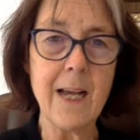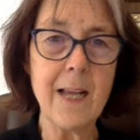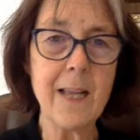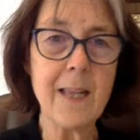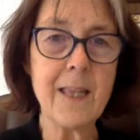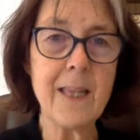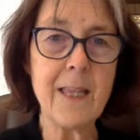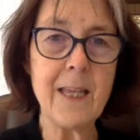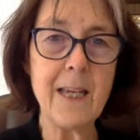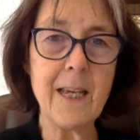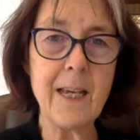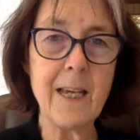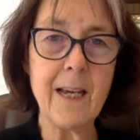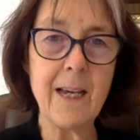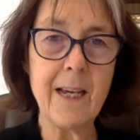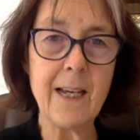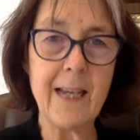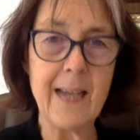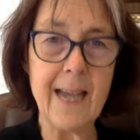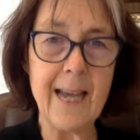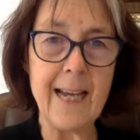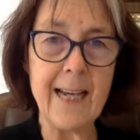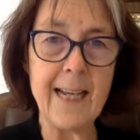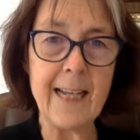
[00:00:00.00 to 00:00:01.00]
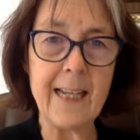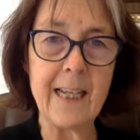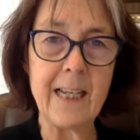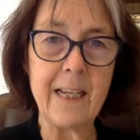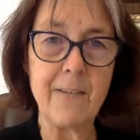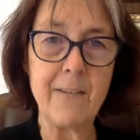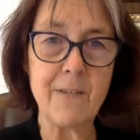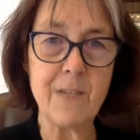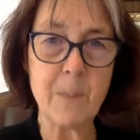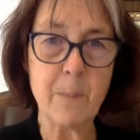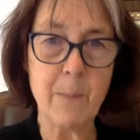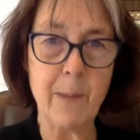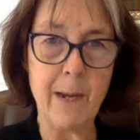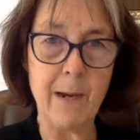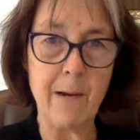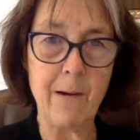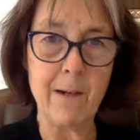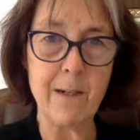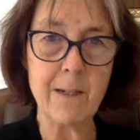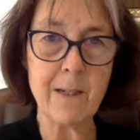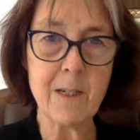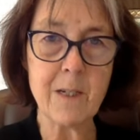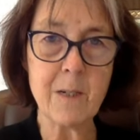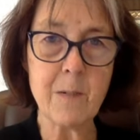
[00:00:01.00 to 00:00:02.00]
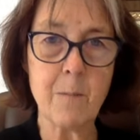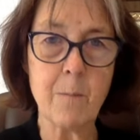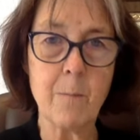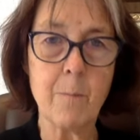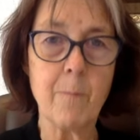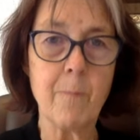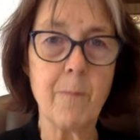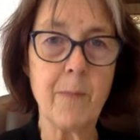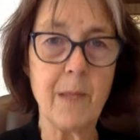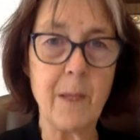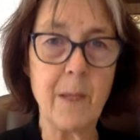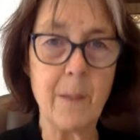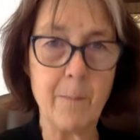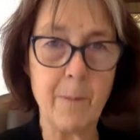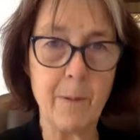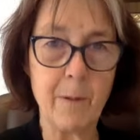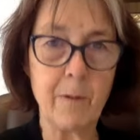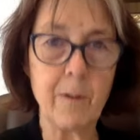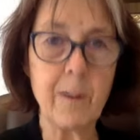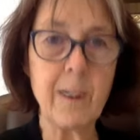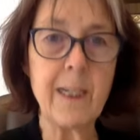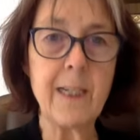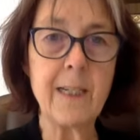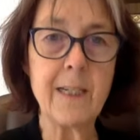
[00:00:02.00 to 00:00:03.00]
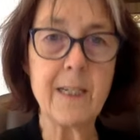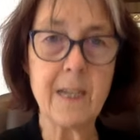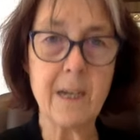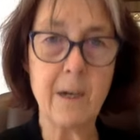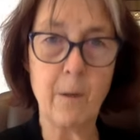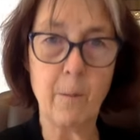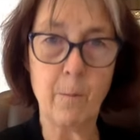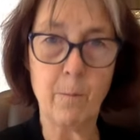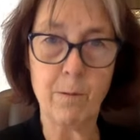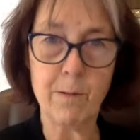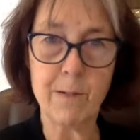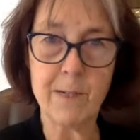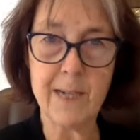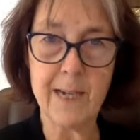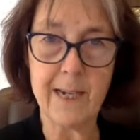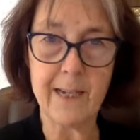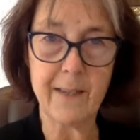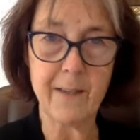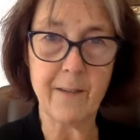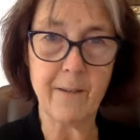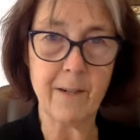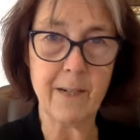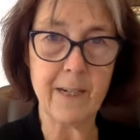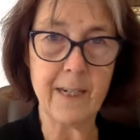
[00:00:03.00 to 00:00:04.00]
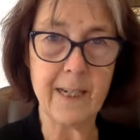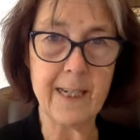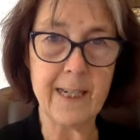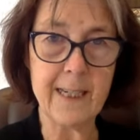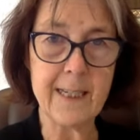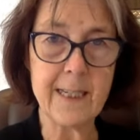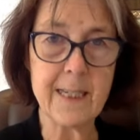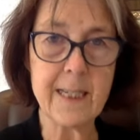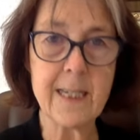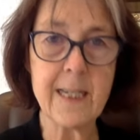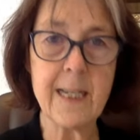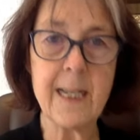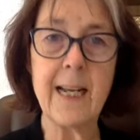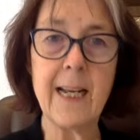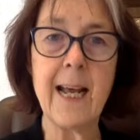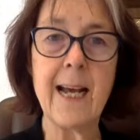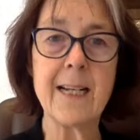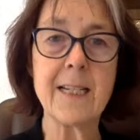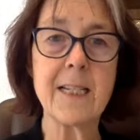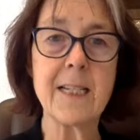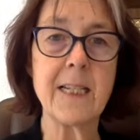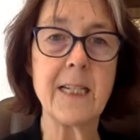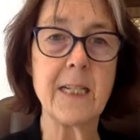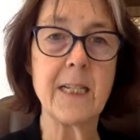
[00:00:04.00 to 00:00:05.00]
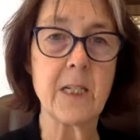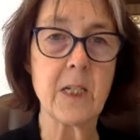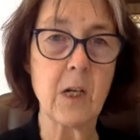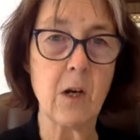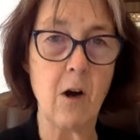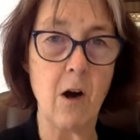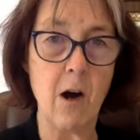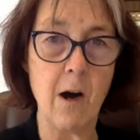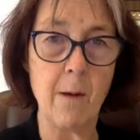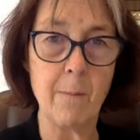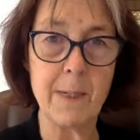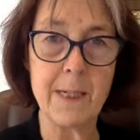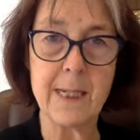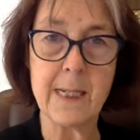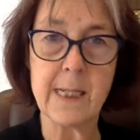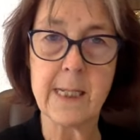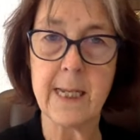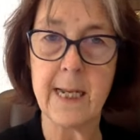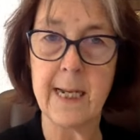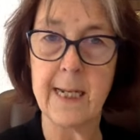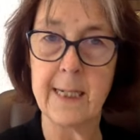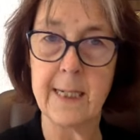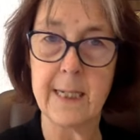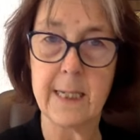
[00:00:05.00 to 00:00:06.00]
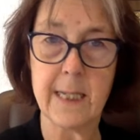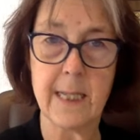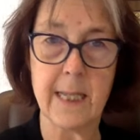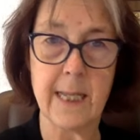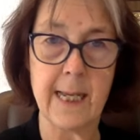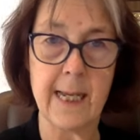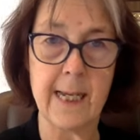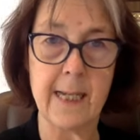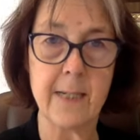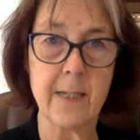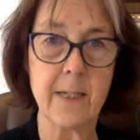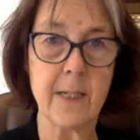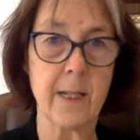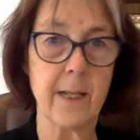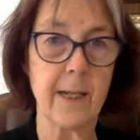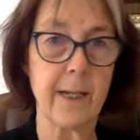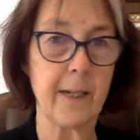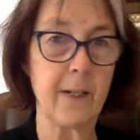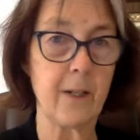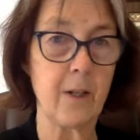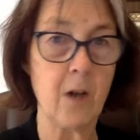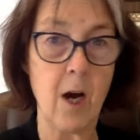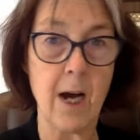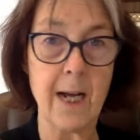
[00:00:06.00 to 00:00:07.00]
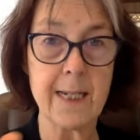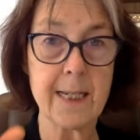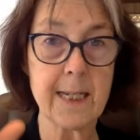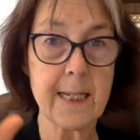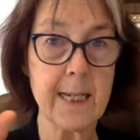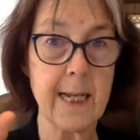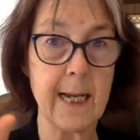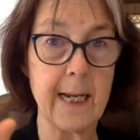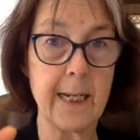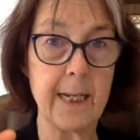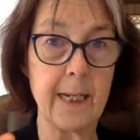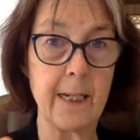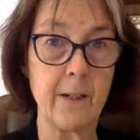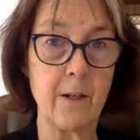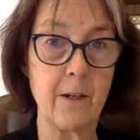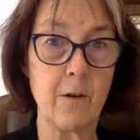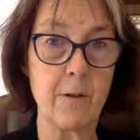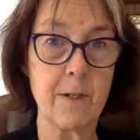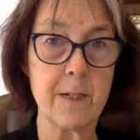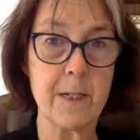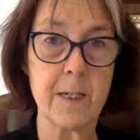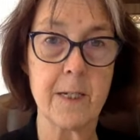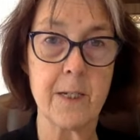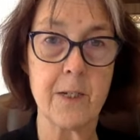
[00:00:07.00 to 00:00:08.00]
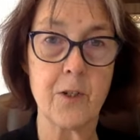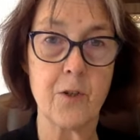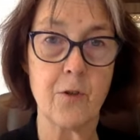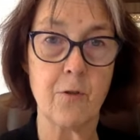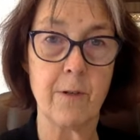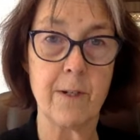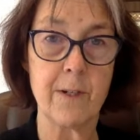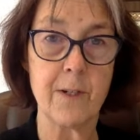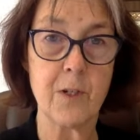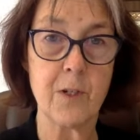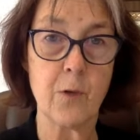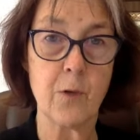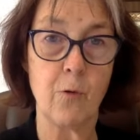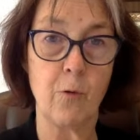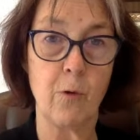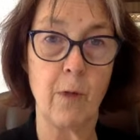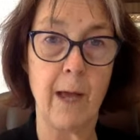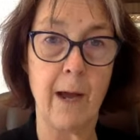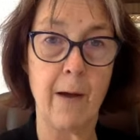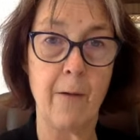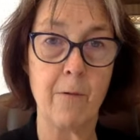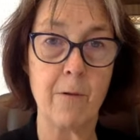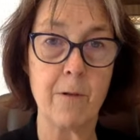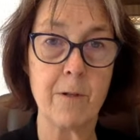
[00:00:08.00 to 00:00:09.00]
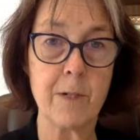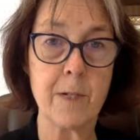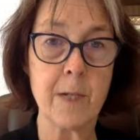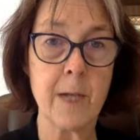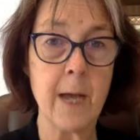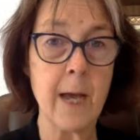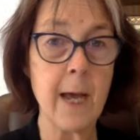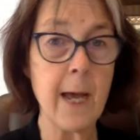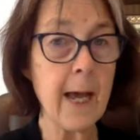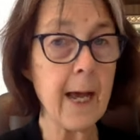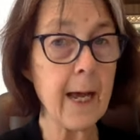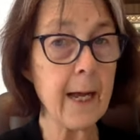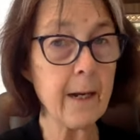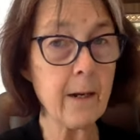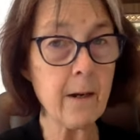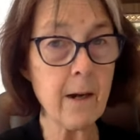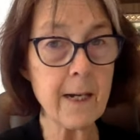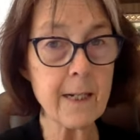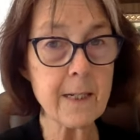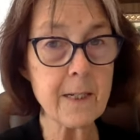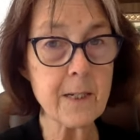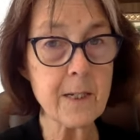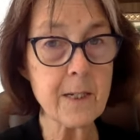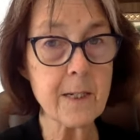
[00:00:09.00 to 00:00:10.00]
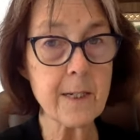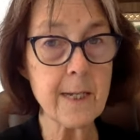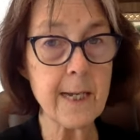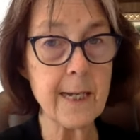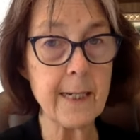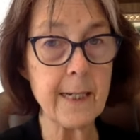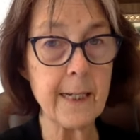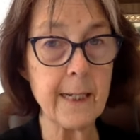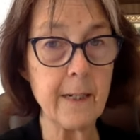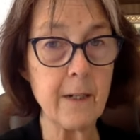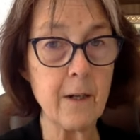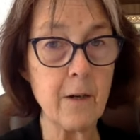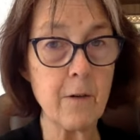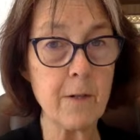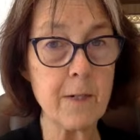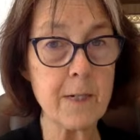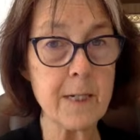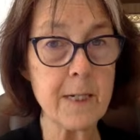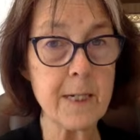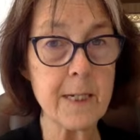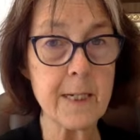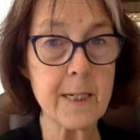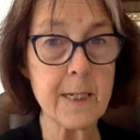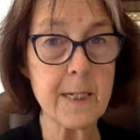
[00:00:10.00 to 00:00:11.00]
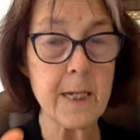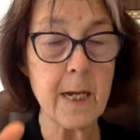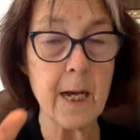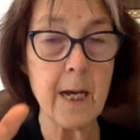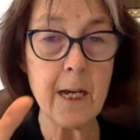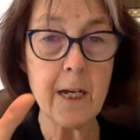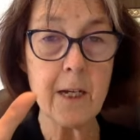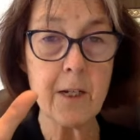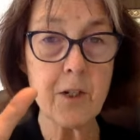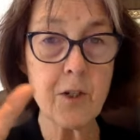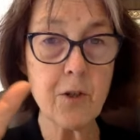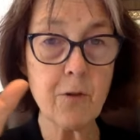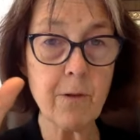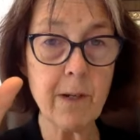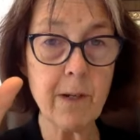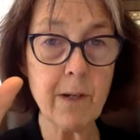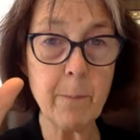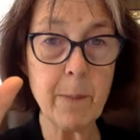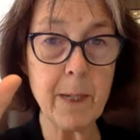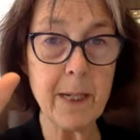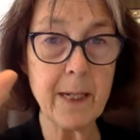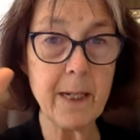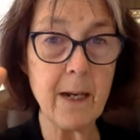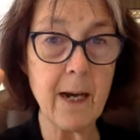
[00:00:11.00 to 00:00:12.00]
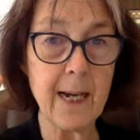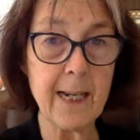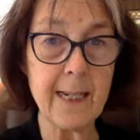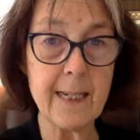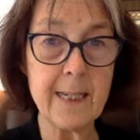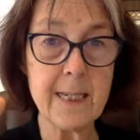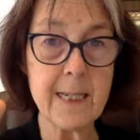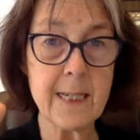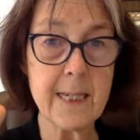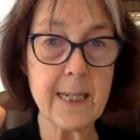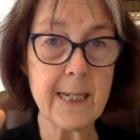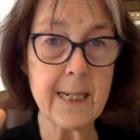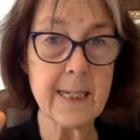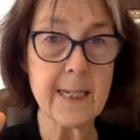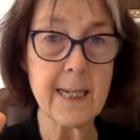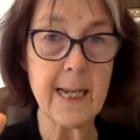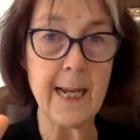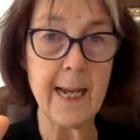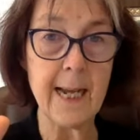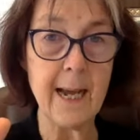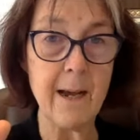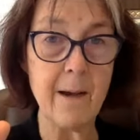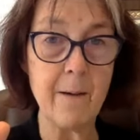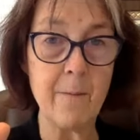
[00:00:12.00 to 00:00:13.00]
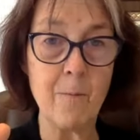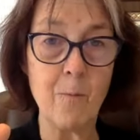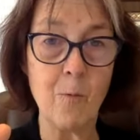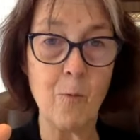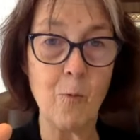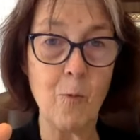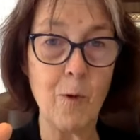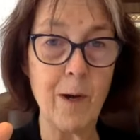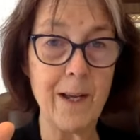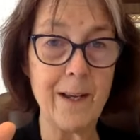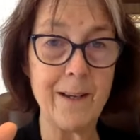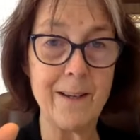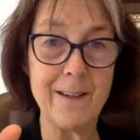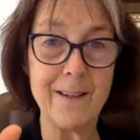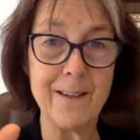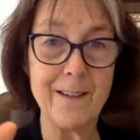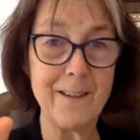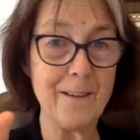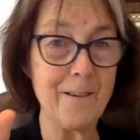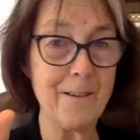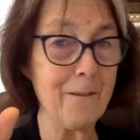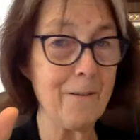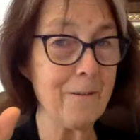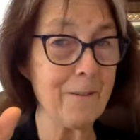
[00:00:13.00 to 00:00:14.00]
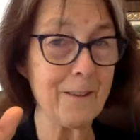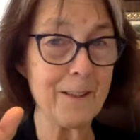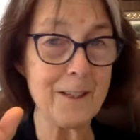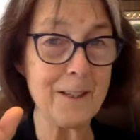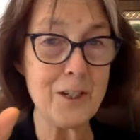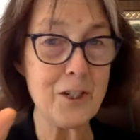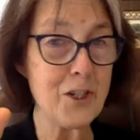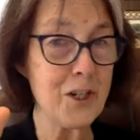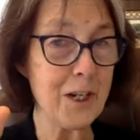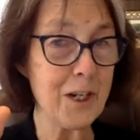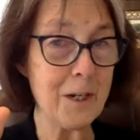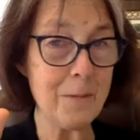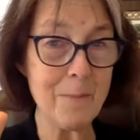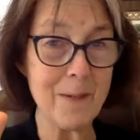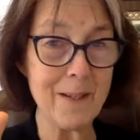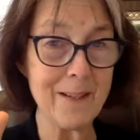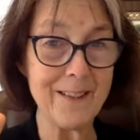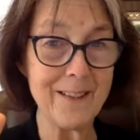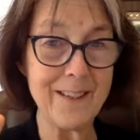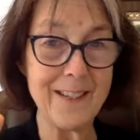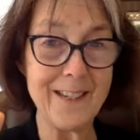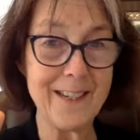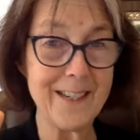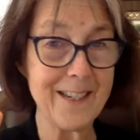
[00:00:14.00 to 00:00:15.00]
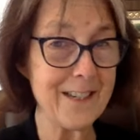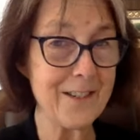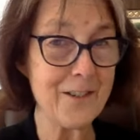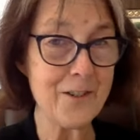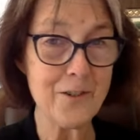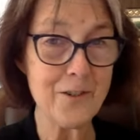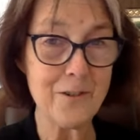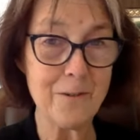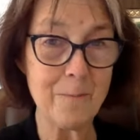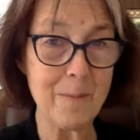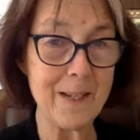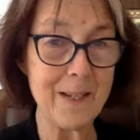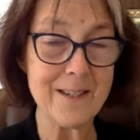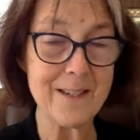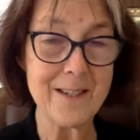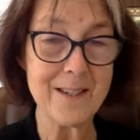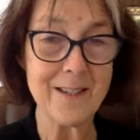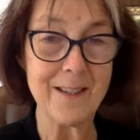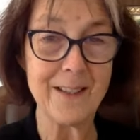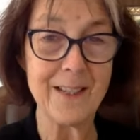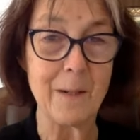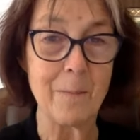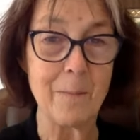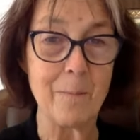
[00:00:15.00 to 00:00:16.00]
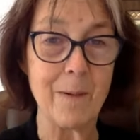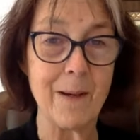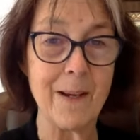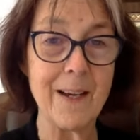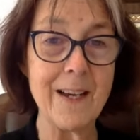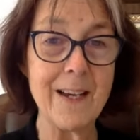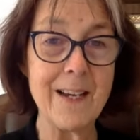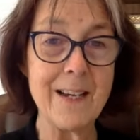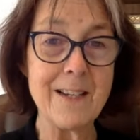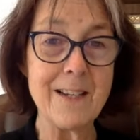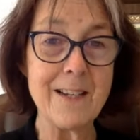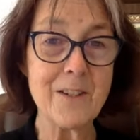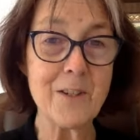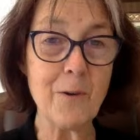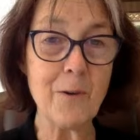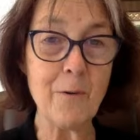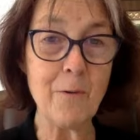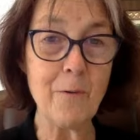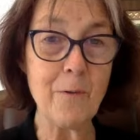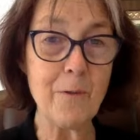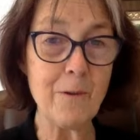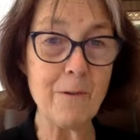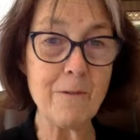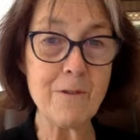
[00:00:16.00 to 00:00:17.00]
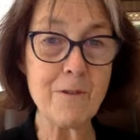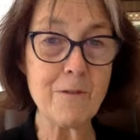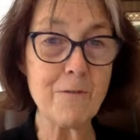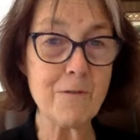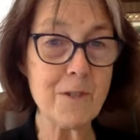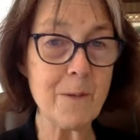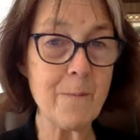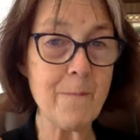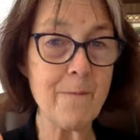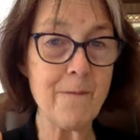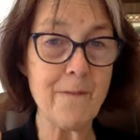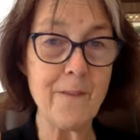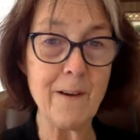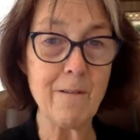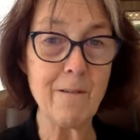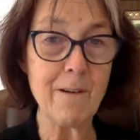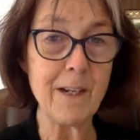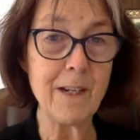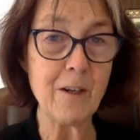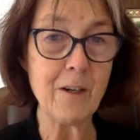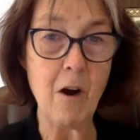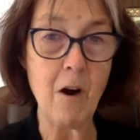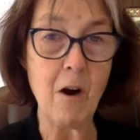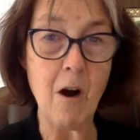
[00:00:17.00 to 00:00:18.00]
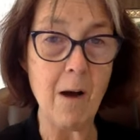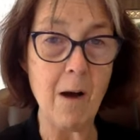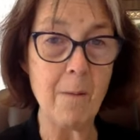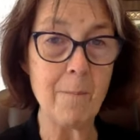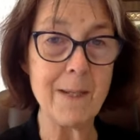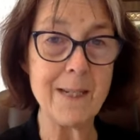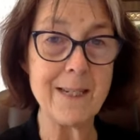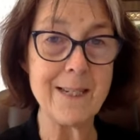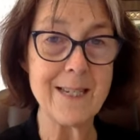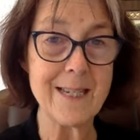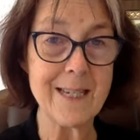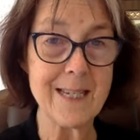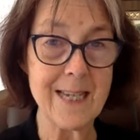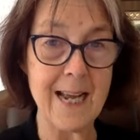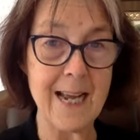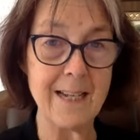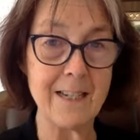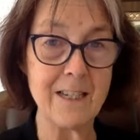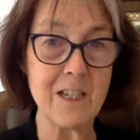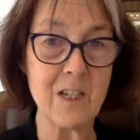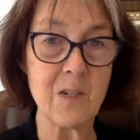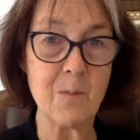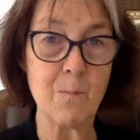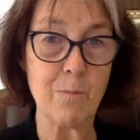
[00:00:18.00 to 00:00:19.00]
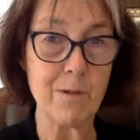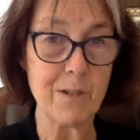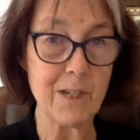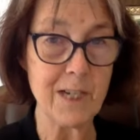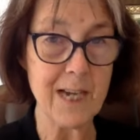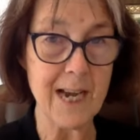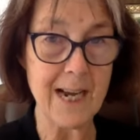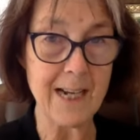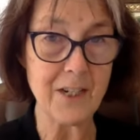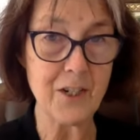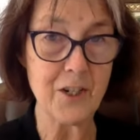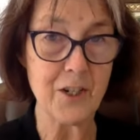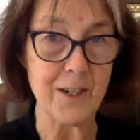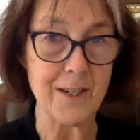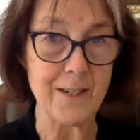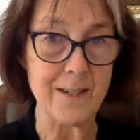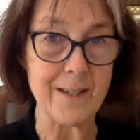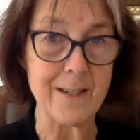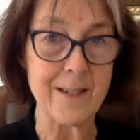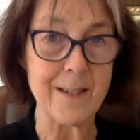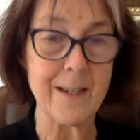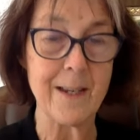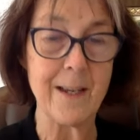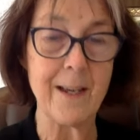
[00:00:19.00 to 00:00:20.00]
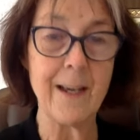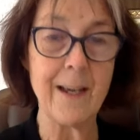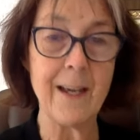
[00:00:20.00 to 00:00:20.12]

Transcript: the again it gives parents the ability to help protect their kids it has these common sense things like not sending notices during school hours and not sending notices during midnight and 6 a.m when you know legitimately kids should be asleep so, those are some very common sense protections.